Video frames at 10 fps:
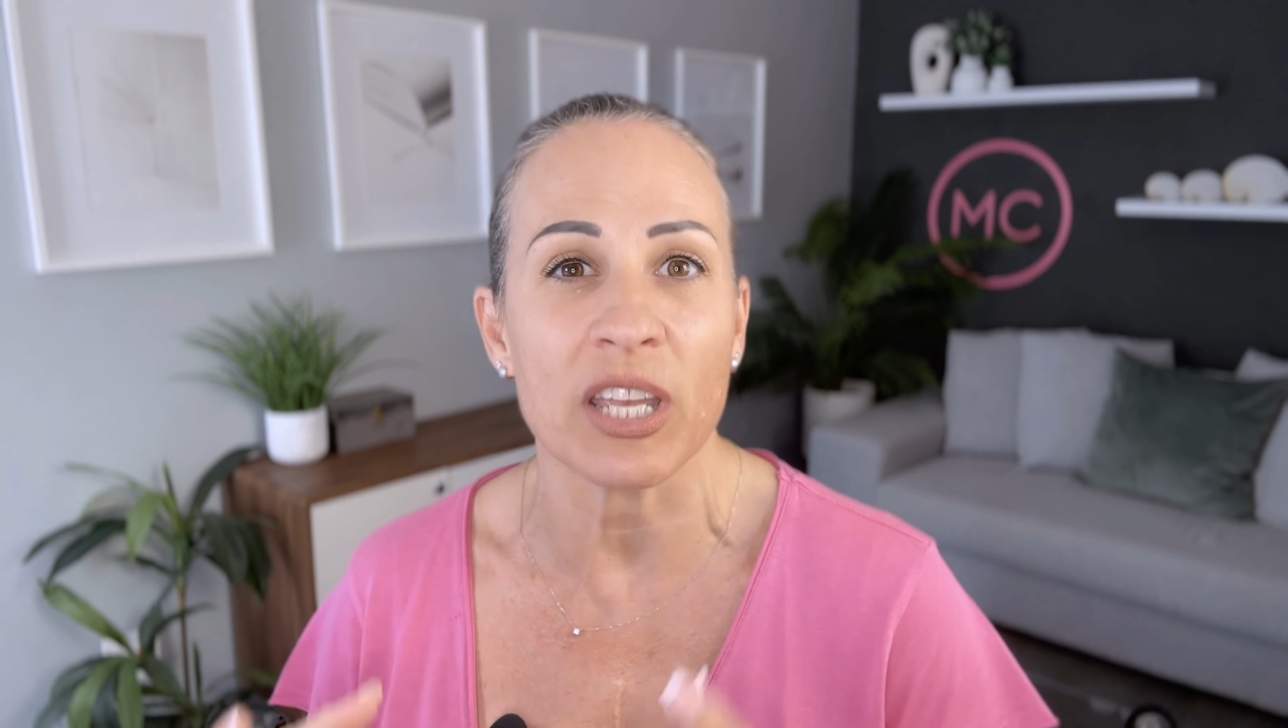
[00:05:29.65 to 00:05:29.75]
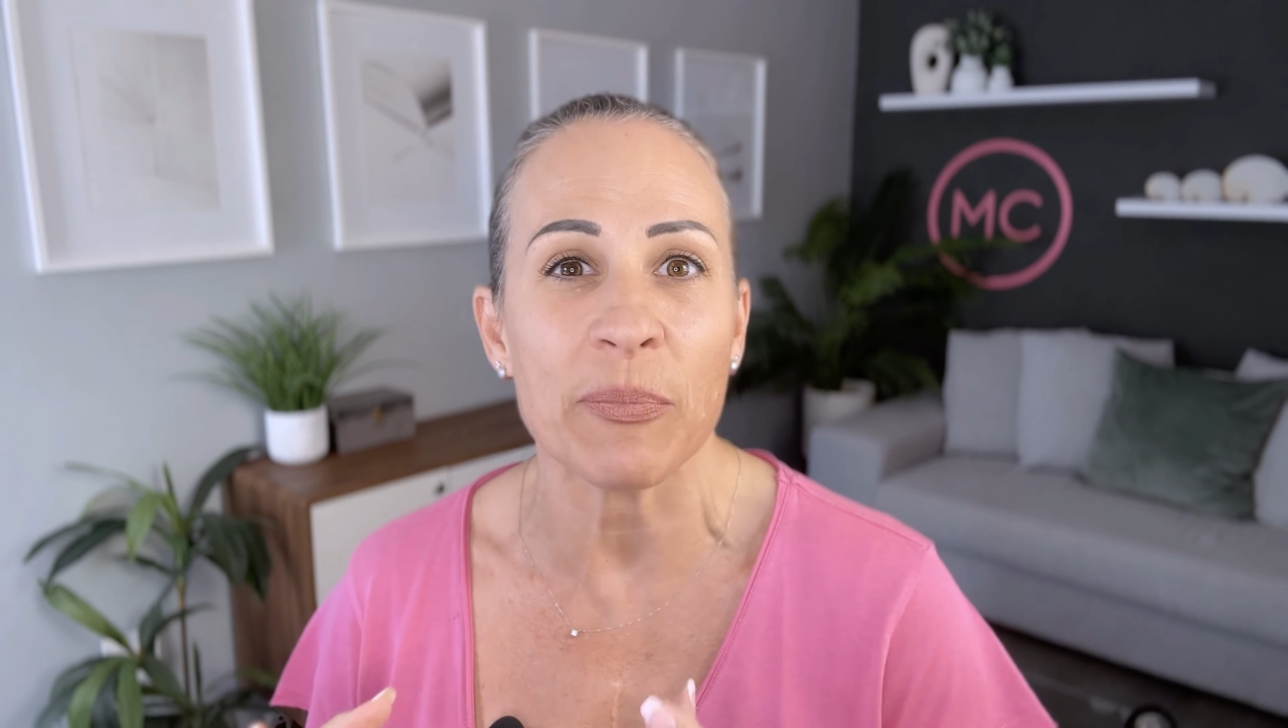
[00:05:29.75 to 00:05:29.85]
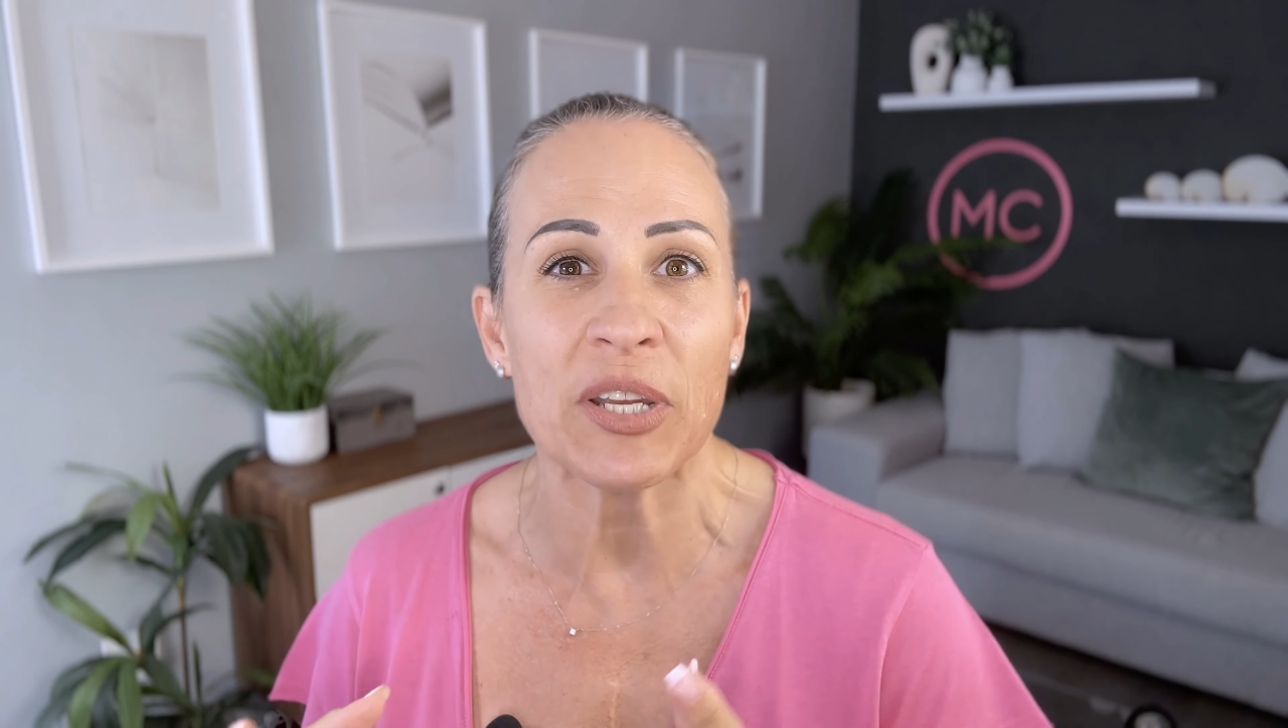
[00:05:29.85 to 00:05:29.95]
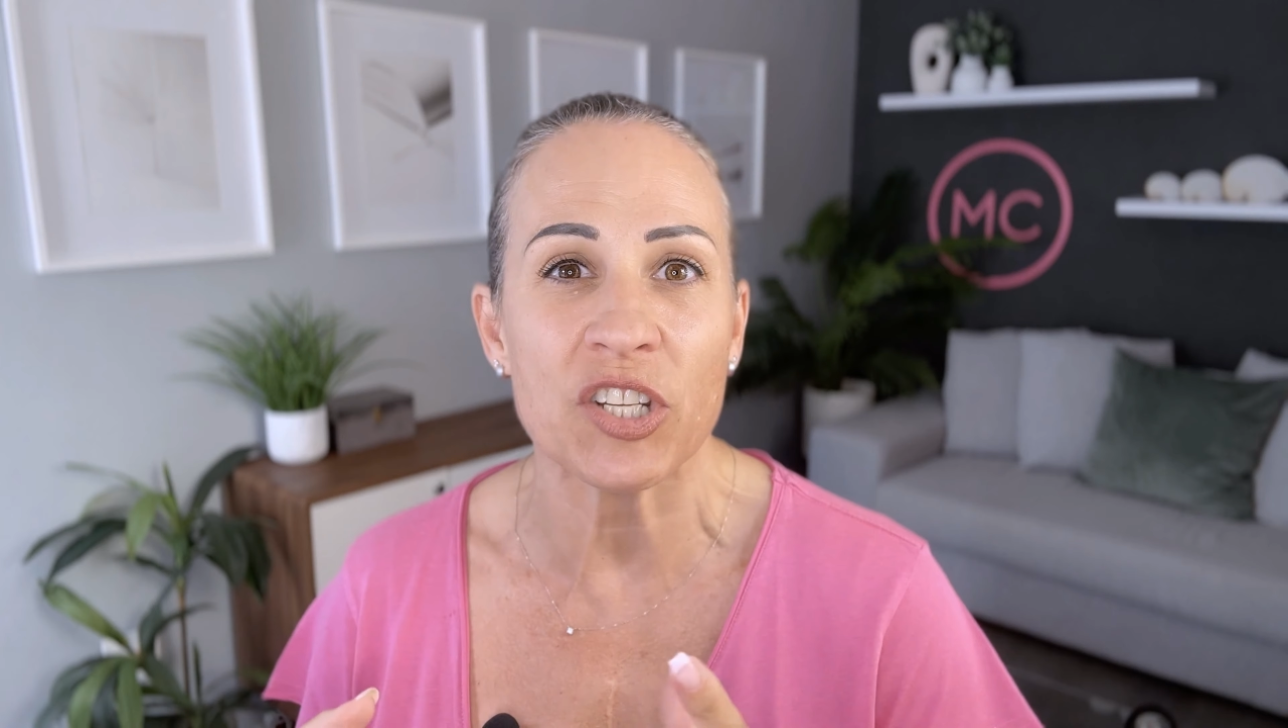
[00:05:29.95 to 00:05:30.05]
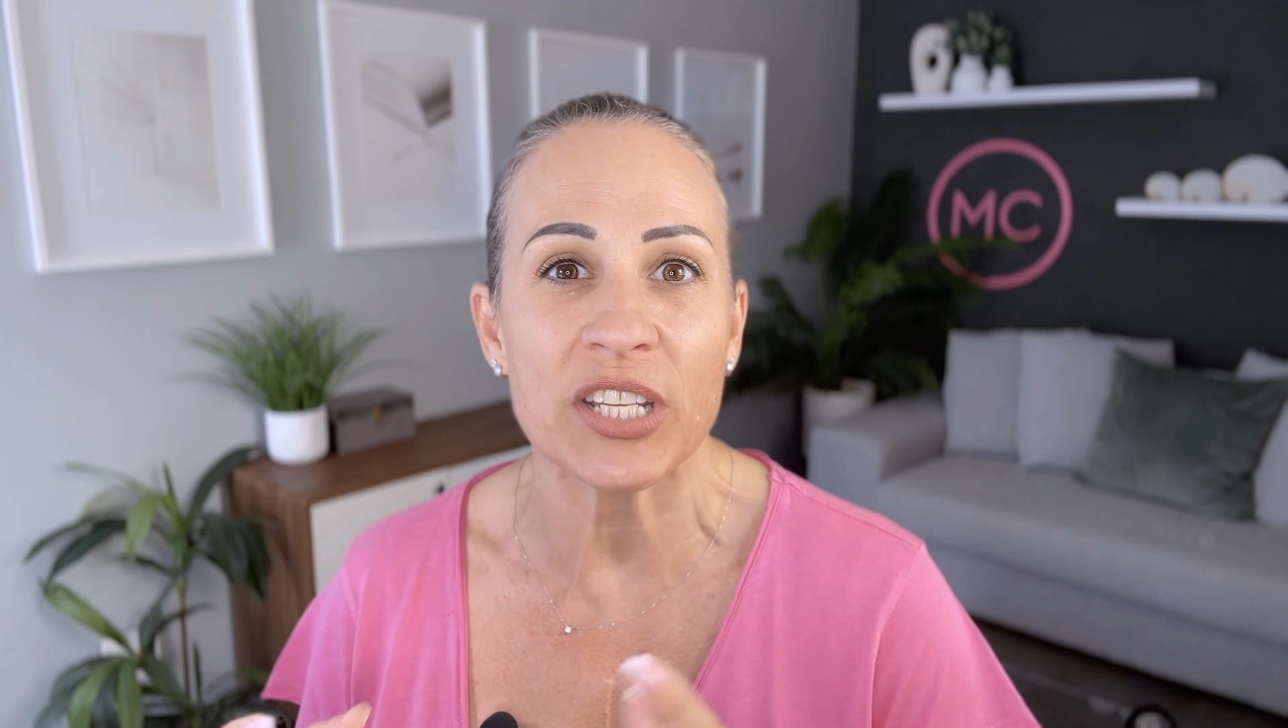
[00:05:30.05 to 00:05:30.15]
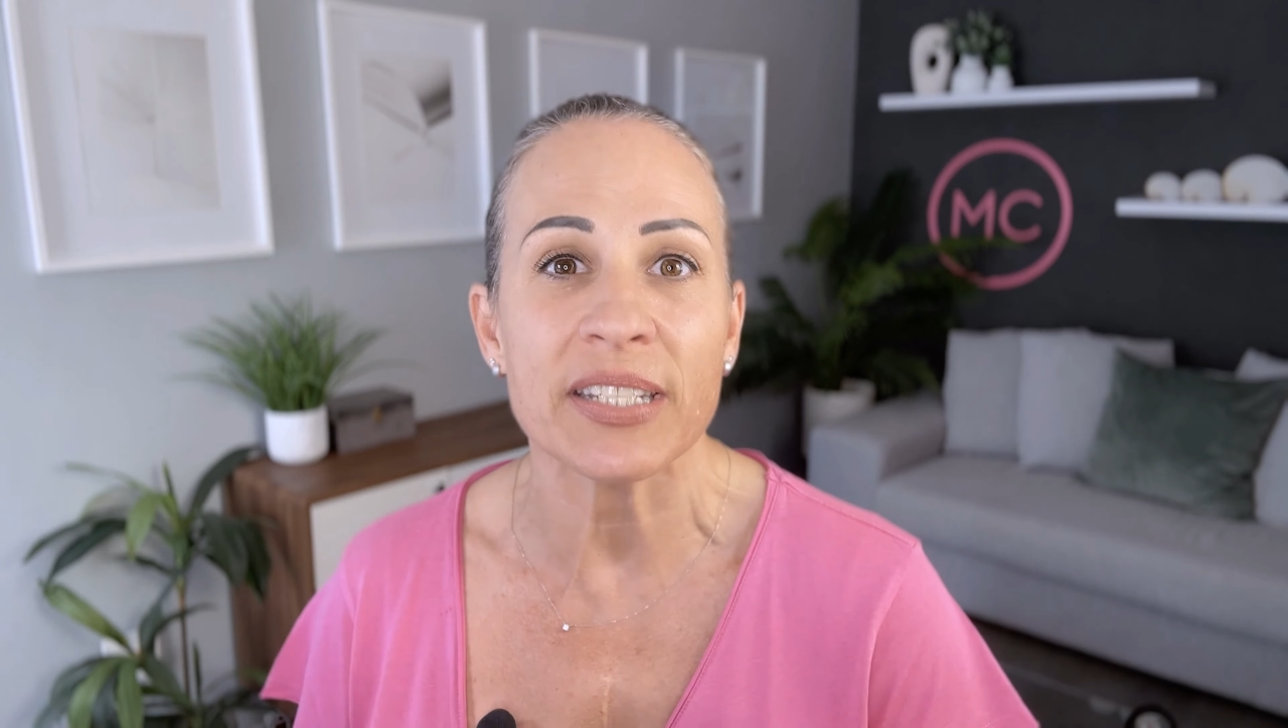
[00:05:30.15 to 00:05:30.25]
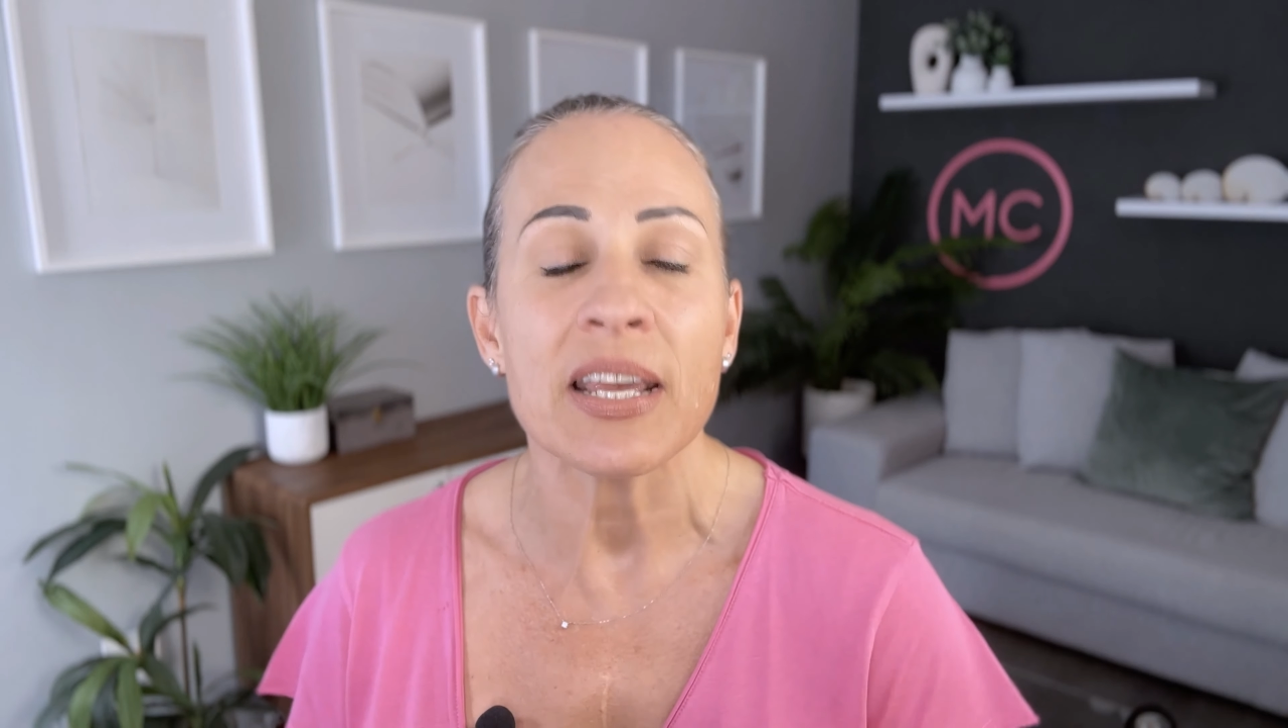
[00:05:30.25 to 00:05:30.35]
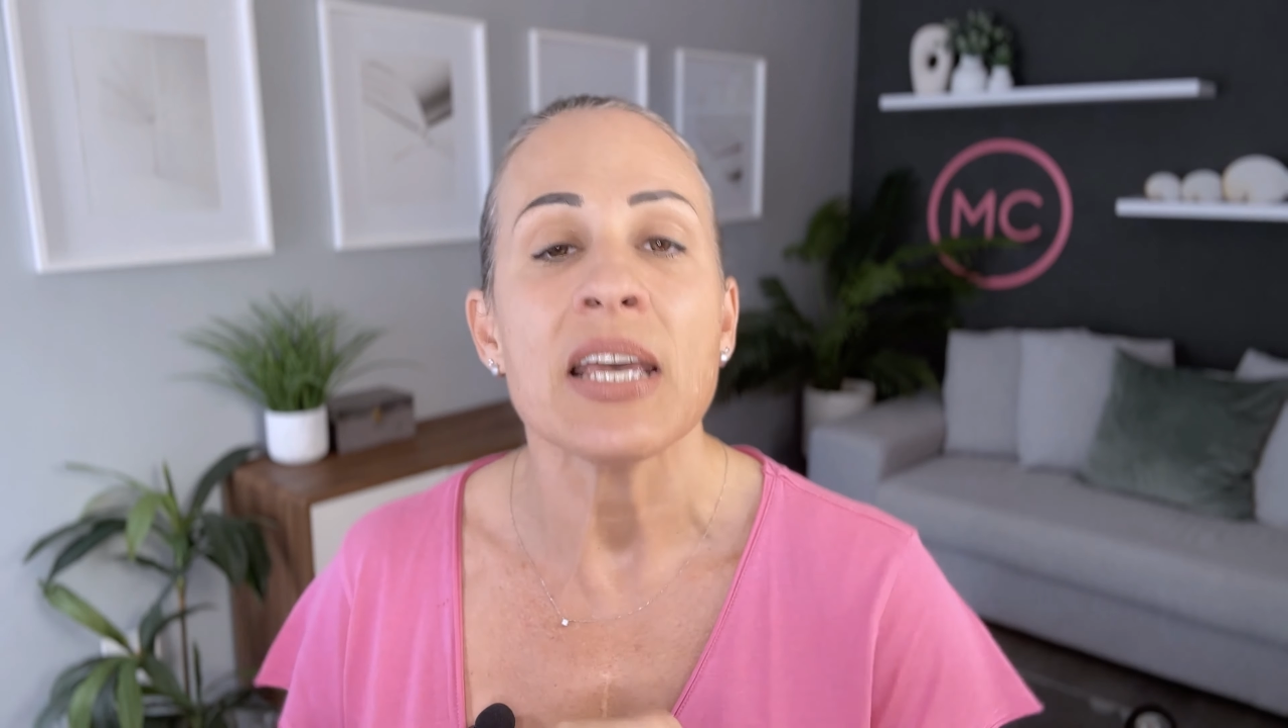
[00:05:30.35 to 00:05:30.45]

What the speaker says: images,